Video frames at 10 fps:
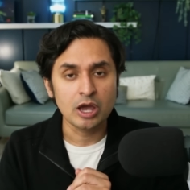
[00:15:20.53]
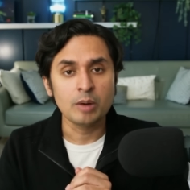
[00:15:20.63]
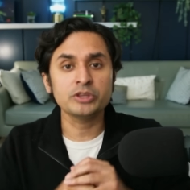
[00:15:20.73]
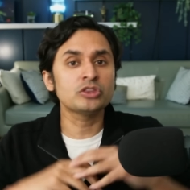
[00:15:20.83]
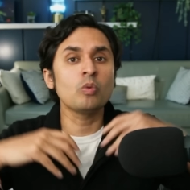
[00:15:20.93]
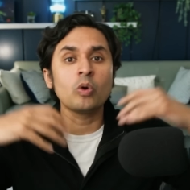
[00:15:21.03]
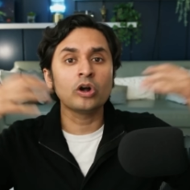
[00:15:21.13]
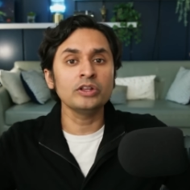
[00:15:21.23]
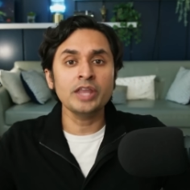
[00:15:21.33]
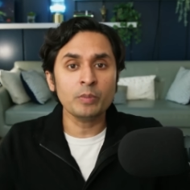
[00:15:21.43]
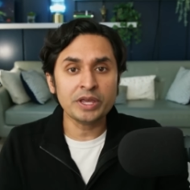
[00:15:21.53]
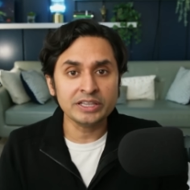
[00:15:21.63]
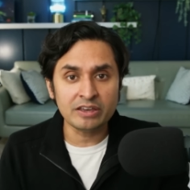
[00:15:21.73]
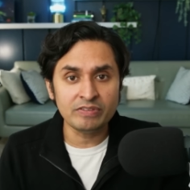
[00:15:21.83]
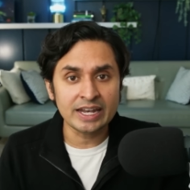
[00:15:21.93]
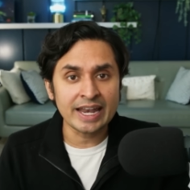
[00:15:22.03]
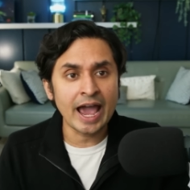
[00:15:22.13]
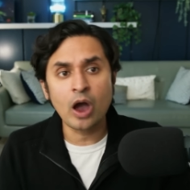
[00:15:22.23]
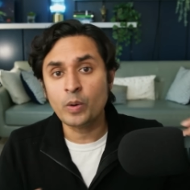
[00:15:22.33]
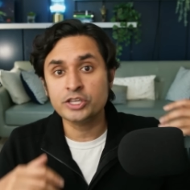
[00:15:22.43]
But the world that we live in
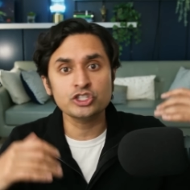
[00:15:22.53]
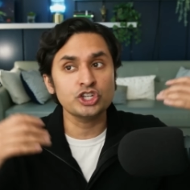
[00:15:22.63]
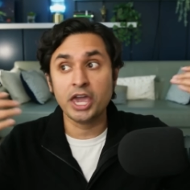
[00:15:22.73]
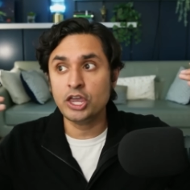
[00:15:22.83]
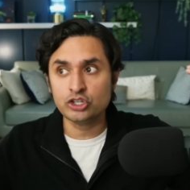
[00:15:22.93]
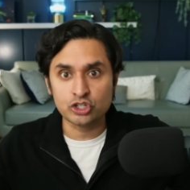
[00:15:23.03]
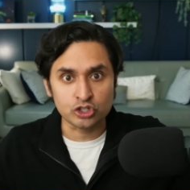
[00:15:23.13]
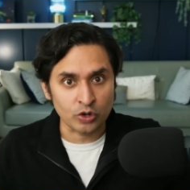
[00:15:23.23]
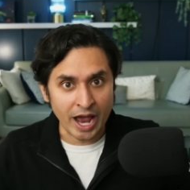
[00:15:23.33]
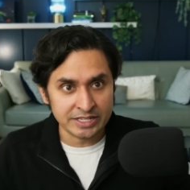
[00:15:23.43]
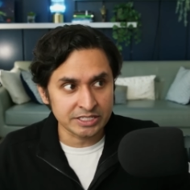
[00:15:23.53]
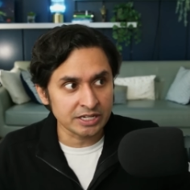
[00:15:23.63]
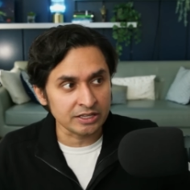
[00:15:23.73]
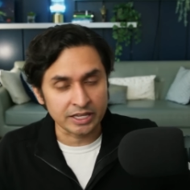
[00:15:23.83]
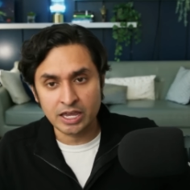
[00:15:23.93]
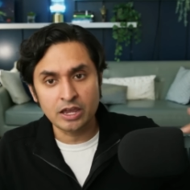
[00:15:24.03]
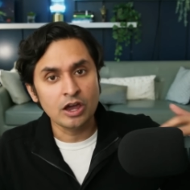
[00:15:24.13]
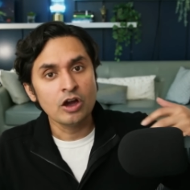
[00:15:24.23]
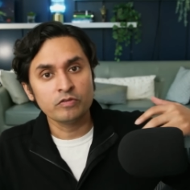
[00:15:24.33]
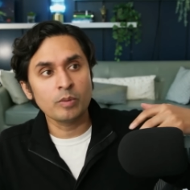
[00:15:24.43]
now has changed drastically
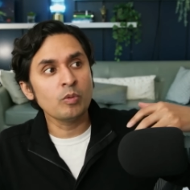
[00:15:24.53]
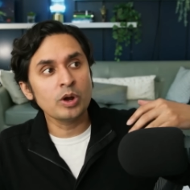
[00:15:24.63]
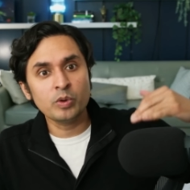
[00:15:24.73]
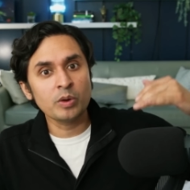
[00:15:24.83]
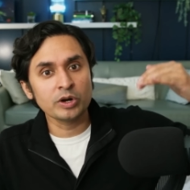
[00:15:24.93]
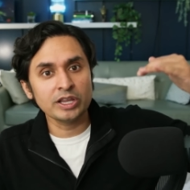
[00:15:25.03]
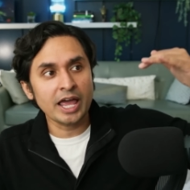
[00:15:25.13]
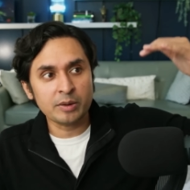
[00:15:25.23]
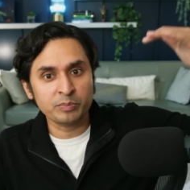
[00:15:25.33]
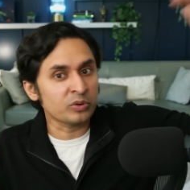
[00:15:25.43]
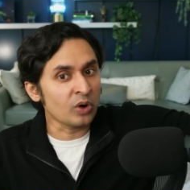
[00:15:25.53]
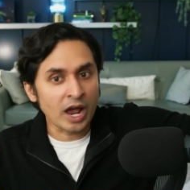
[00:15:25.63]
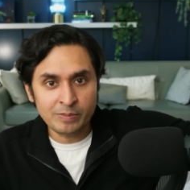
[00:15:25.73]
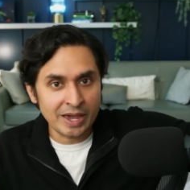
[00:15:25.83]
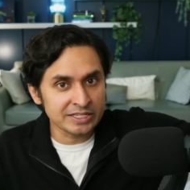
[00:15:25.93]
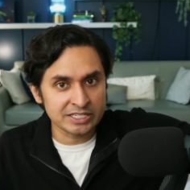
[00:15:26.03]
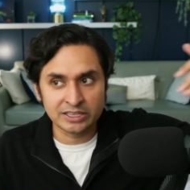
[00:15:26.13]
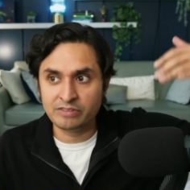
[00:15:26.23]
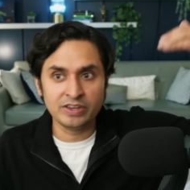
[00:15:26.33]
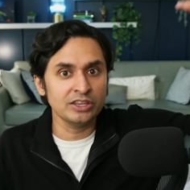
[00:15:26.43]
from when we were like primates
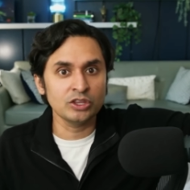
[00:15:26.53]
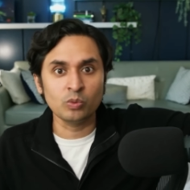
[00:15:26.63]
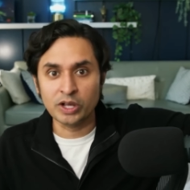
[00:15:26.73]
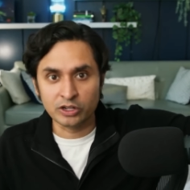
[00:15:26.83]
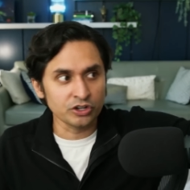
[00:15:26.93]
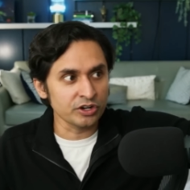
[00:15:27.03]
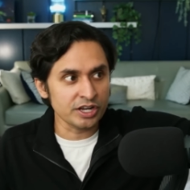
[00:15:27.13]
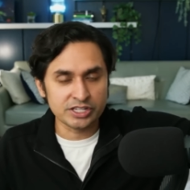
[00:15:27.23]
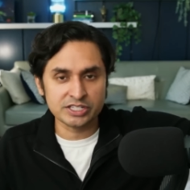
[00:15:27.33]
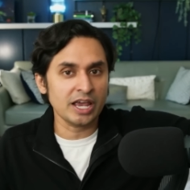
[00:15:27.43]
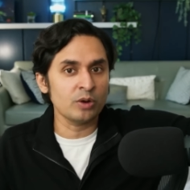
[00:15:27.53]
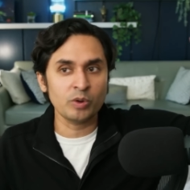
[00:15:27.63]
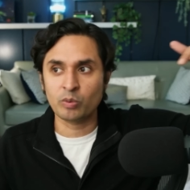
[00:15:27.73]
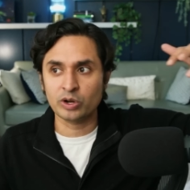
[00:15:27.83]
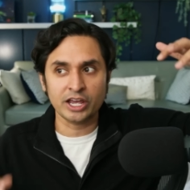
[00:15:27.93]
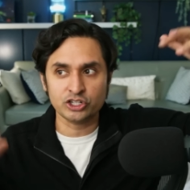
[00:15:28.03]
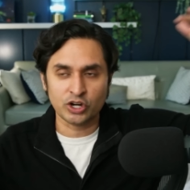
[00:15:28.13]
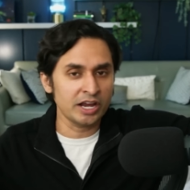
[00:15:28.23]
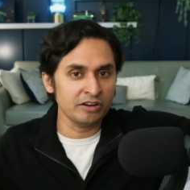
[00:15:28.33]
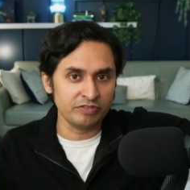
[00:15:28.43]
living in the wilderness and we were like
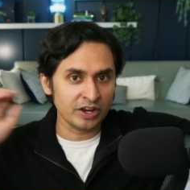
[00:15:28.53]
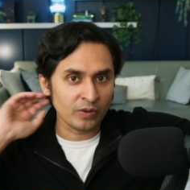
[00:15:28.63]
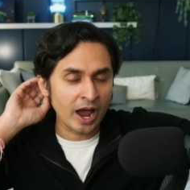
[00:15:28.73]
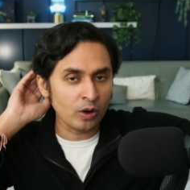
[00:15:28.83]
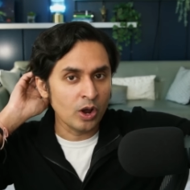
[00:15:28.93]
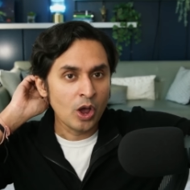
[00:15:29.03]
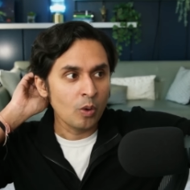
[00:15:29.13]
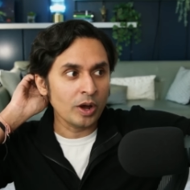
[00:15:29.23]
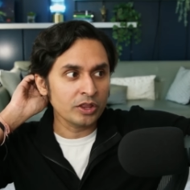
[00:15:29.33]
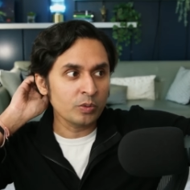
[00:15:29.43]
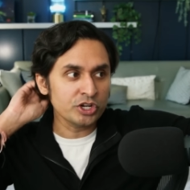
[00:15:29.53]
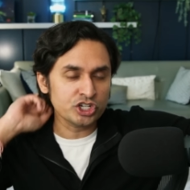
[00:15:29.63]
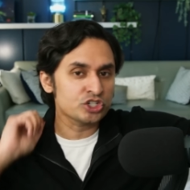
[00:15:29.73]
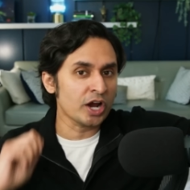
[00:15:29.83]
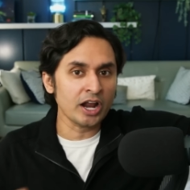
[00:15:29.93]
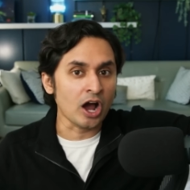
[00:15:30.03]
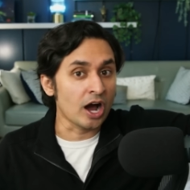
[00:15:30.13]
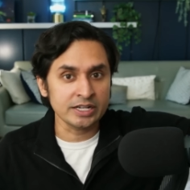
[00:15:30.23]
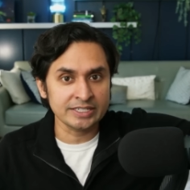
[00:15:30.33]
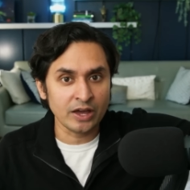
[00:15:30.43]
trying to figure out whether we should try to
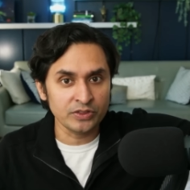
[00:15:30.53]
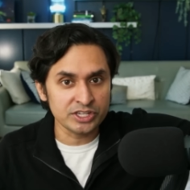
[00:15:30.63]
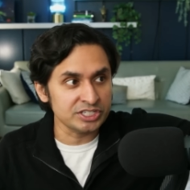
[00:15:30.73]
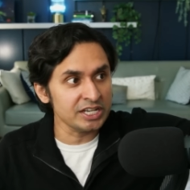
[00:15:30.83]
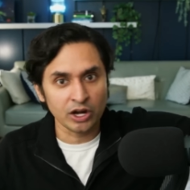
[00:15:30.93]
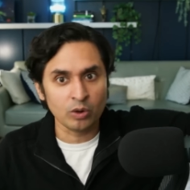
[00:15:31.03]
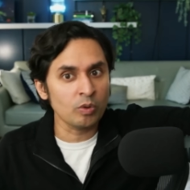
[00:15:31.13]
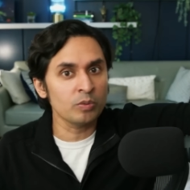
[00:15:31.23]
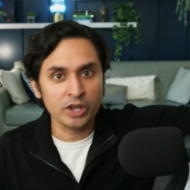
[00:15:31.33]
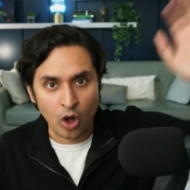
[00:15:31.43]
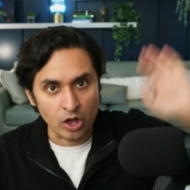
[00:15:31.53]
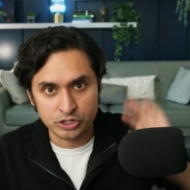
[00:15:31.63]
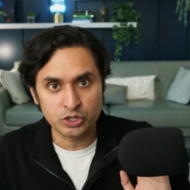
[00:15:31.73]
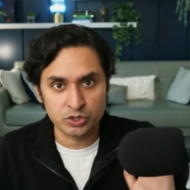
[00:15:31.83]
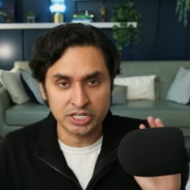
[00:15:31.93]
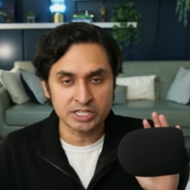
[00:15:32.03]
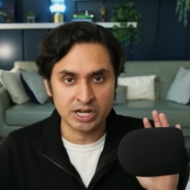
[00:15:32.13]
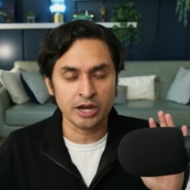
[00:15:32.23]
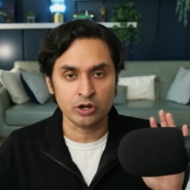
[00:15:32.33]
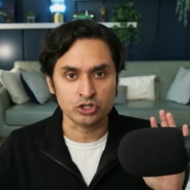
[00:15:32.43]
hunt down this deer when we also see
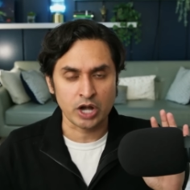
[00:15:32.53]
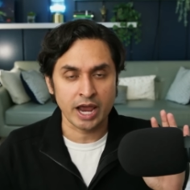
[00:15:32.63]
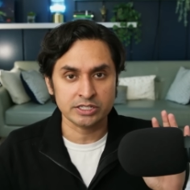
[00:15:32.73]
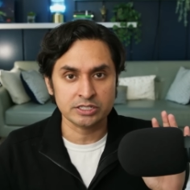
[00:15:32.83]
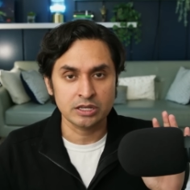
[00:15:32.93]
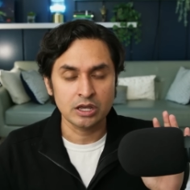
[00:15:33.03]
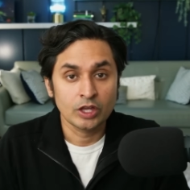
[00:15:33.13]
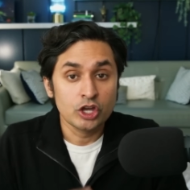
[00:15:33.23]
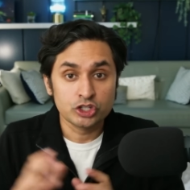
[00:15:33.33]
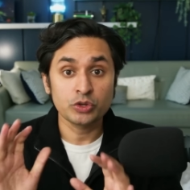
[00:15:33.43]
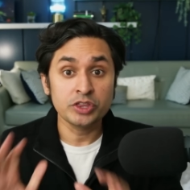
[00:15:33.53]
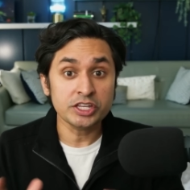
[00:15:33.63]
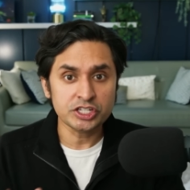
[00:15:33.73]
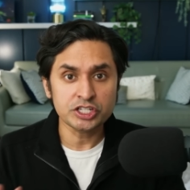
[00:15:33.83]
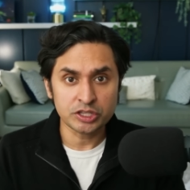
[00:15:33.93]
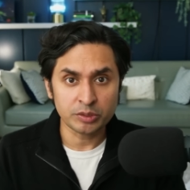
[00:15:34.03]
tiger tracks. So, this is the